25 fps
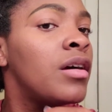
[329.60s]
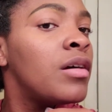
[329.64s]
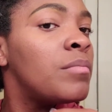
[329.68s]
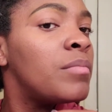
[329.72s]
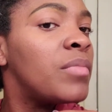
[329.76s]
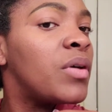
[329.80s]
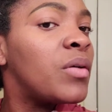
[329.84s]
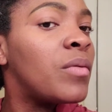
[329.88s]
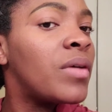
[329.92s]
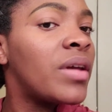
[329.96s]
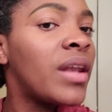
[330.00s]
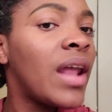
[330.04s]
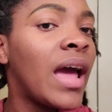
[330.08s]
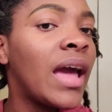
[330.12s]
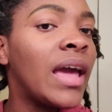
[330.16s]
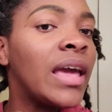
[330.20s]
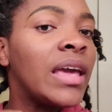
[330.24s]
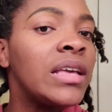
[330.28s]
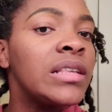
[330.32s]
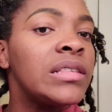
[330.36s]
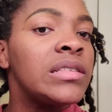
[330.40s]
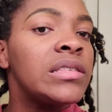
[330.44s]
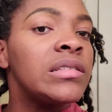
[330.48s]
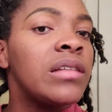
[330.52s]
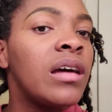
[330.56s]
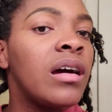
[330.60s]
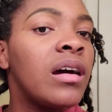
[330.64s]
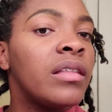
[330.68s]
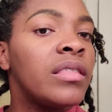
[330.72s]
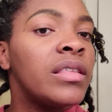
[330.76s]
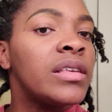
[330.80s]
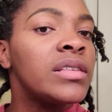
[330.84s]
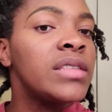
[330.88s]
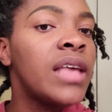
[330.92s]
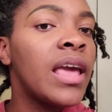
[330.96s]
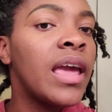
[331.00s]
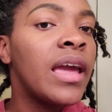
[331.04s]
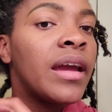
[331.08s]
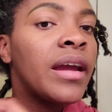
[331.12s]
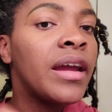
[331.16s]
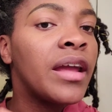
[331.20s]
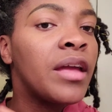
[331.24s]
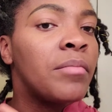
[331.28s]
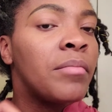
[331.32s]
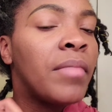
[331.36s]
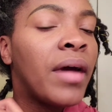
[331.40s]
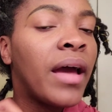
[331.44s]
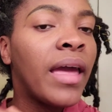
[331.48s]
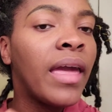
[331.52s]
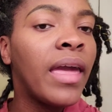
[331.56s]
but when I installed this hair
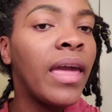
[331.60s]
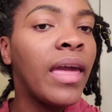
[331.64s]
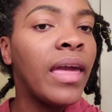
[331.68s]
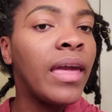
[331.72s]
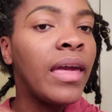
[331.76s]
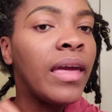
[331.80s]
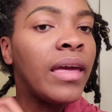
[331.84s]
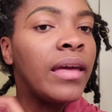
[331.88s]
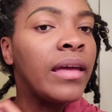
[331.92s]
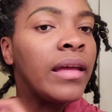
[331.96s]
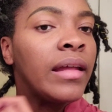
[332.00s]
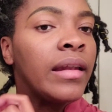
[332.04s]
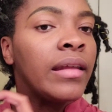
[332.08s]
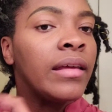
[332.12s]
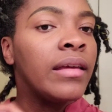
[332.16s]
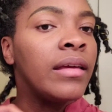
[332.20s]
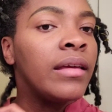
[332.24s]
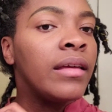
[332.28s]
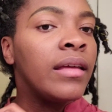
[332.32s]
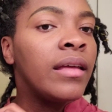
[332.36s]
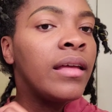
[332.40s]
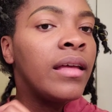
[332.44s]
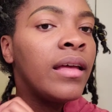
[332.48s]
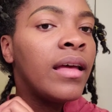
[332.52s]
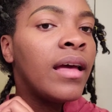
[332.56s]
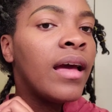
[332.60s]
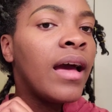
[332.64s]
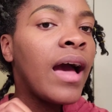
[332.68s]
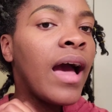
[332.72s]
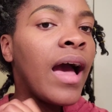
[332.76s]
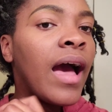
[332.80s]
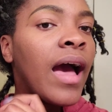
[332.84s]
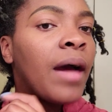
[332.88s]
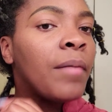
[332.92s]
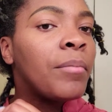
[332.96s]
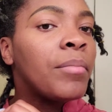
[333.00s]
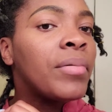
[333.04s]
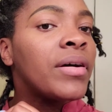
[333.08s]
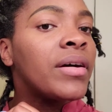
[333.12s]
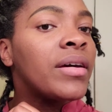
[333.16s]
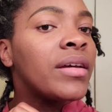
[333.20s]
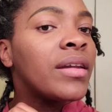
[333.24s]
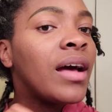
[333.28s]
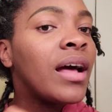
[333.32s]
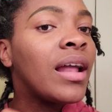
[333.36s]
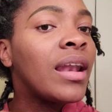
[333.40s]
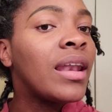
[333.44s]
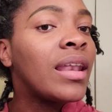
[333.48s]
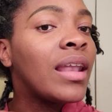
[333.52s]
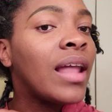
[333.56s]
in my head, I put
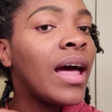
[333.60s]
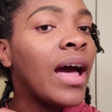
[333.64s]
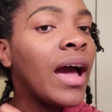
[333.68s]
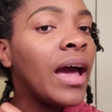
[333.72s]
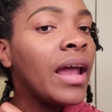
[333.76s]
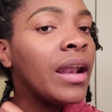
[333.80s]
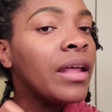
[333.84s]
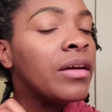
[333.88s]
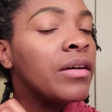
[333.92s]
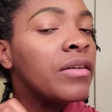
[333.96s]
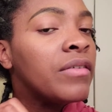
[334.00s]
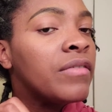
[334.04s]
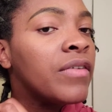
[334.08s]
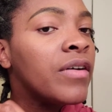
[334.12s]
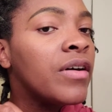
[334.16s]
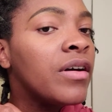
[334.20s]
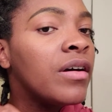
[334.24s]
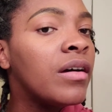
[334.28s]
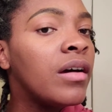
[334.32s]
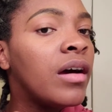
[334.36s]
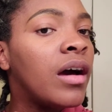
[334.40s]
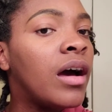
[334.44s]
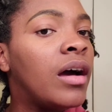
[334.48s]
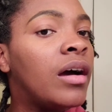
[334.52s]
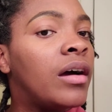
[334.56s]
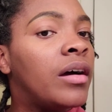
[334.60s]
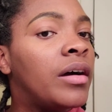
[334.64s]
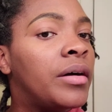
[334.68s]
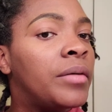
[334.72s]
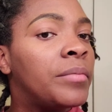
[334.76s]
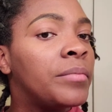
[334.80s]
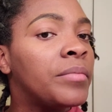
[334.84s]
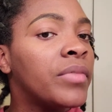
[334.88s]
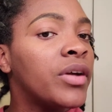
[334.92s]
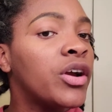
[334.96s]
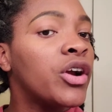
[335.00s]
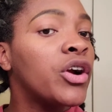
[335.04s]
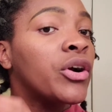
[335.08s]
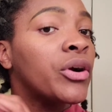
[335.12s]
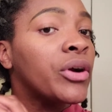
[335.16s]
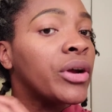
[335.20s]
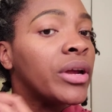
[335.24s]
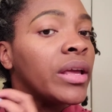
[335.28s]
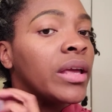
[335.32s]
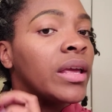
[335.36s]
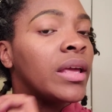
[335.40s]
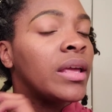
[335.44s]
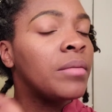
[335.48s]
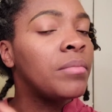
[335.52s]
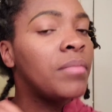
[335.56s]
a lot of
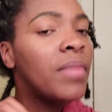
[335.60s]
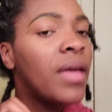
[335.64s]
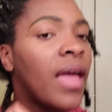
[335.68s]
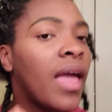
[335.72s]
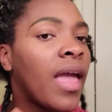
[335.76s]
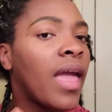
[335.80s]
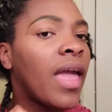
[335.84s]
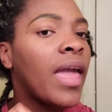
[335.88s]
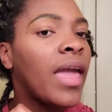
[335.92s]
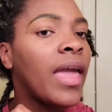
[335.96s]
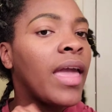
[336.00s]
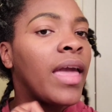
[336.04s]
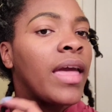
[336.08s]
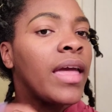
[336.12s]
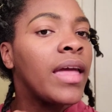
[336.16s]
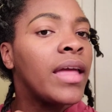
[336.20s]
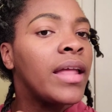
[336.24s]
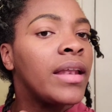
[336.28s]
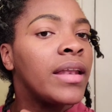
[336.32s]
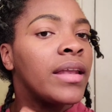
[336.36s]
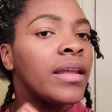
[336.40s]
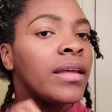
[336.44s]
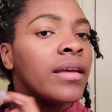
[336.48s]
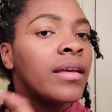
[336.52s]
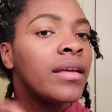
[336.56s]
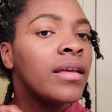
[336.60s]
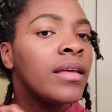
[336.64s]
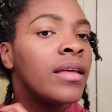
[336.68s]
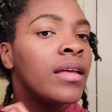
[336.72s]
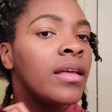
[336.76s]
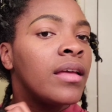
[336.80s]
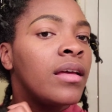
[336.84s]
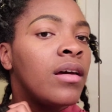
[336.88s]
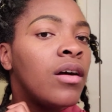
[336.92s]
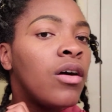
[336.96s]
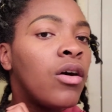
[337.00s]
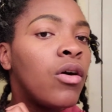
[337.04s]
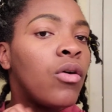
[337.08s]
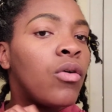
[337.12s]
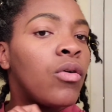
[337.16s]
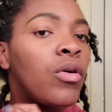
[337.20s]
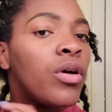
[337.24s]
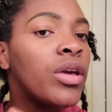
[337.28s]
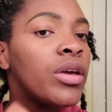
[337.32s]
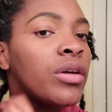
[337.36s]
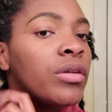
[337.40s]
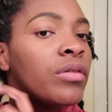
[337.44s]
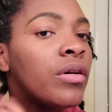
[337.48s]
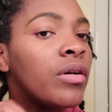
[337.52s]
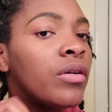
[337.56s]
cream and
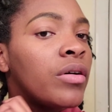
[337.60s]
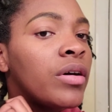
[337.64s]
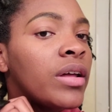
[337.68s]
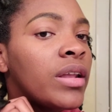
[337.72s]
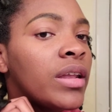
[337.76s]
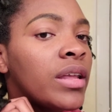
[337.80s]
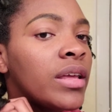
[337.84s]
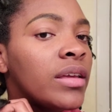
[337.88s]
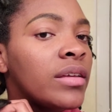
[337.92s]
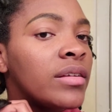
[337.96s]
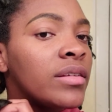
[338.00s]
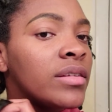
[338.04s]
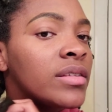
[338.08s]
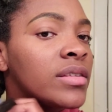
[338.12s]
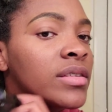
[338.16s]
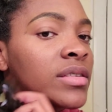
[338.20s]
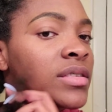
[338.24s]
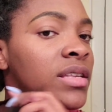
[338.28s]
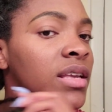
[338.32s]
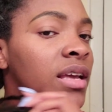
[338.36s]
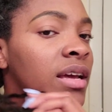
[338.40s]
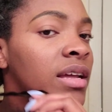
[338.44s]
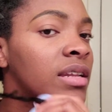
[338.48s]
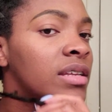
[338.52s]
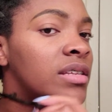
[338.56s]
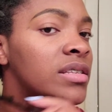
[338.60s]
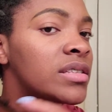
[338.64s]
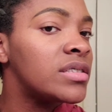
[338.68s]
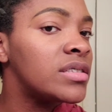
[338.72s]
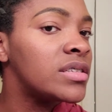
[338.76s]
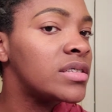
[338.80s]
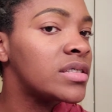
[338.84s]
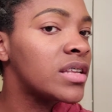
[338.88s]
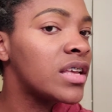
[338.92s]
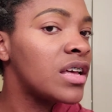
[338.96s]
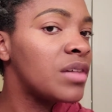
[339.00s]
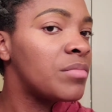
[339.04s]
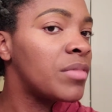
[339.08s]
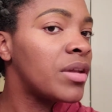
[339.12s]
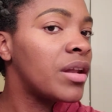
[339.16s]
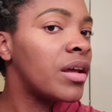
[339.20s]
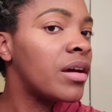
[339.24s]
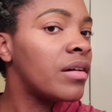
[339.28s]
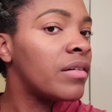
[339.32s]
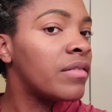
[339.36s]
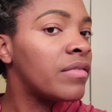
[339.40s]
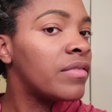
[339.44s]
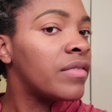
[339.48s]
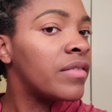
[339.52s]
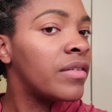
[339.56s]
oil on it. See how this is just coming
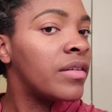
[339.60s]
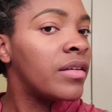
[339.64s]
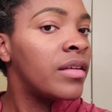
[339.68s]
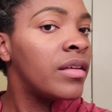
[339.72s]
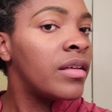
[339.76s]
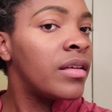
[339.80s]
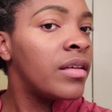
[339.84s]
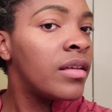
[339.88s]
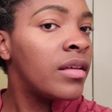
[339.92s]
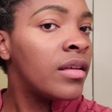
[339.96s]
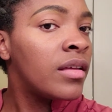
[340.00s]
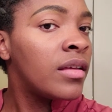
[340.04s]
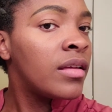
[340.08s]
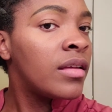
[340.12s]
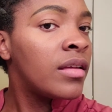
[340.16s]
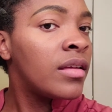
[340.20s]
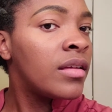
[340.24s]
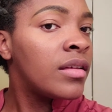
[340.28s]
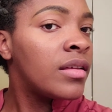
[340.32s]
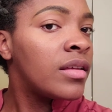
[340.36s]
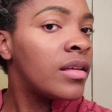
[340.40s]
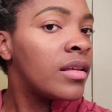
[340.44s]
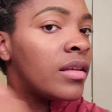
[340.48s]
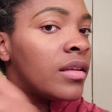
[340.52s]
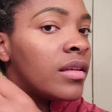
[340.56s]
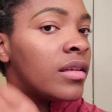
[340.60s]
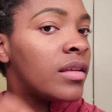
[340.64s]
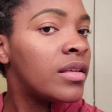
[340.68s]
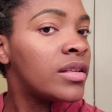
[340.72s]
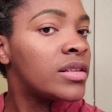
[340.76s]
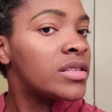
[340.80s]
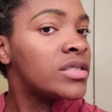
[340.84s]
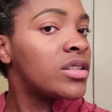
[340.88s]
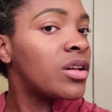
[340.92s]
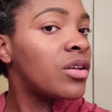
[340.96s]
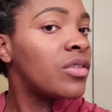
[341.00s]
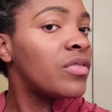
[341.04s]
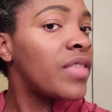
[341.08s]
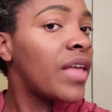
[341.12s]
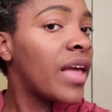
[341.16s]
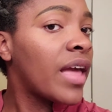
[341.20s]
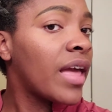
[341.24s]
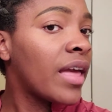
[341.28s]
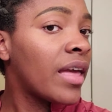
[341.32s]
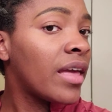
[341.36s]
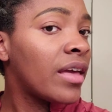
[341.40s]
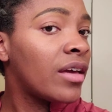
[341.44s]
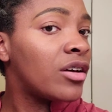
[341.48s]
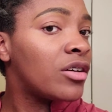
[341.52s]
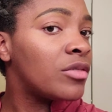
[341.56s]
off? So that
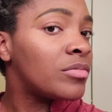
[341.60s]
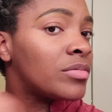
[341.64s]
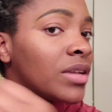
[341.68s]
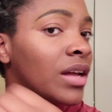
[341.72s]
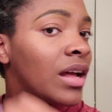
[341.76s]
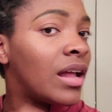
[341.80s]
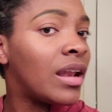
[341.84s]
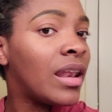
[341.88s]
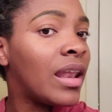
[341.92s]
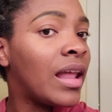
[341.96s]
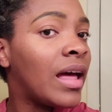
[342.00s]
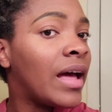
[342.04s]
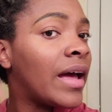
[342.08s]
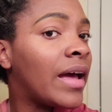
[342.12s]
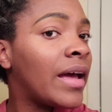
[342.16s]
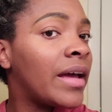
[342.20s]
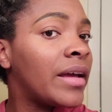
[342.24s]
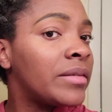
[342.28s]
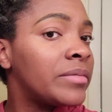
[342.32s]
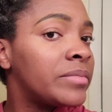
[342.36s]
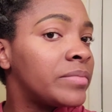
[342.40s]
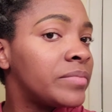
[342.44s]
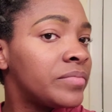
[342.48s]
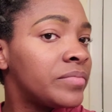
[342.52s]
helped a lot.